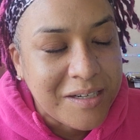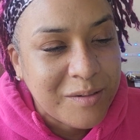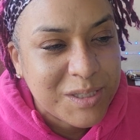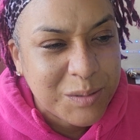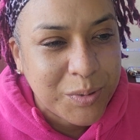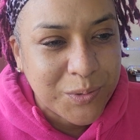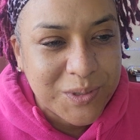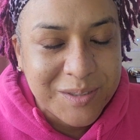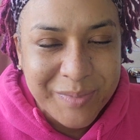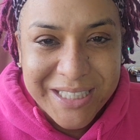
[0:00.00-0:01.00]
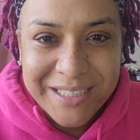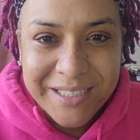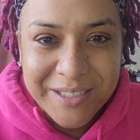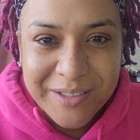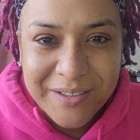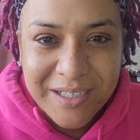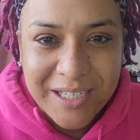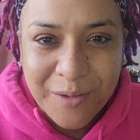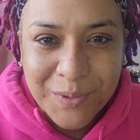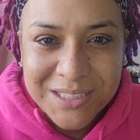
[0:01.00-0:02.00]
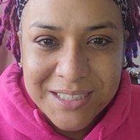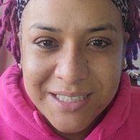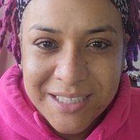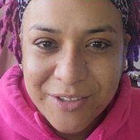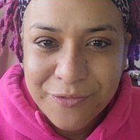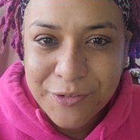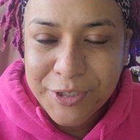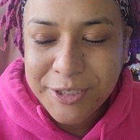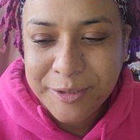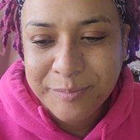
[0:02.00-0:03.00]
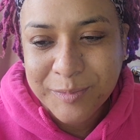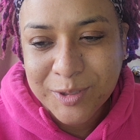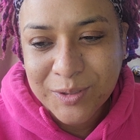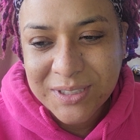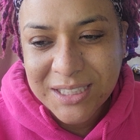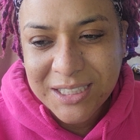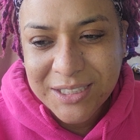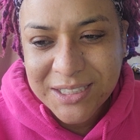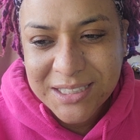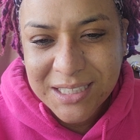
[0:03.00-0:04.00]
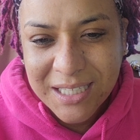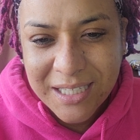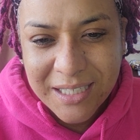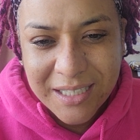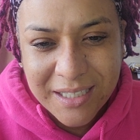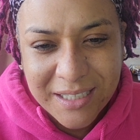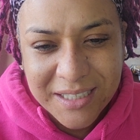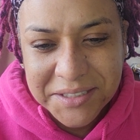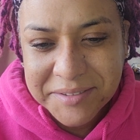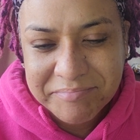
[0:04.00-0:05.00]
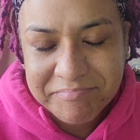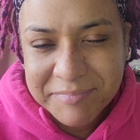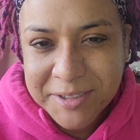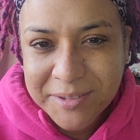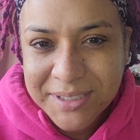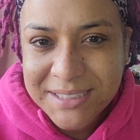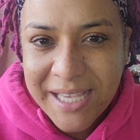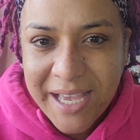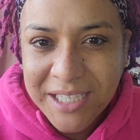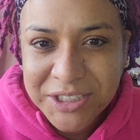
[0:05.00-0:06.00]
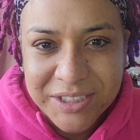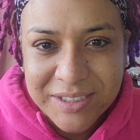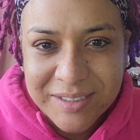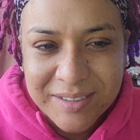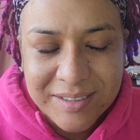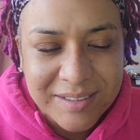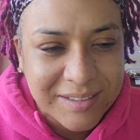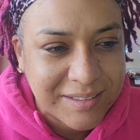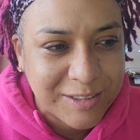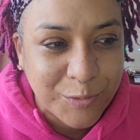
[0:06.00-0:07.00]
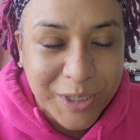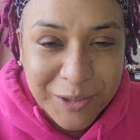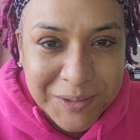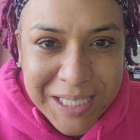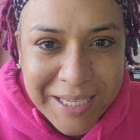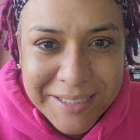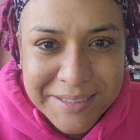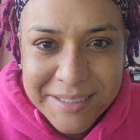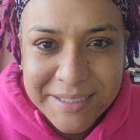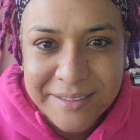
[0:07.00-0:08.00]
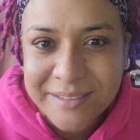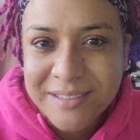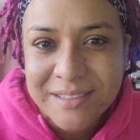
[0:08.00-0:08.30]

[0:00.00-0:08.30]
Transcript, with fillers: and I was supposed to be there and I wasn't there for him. So and then it's like, you know, his ashes, someone else has it.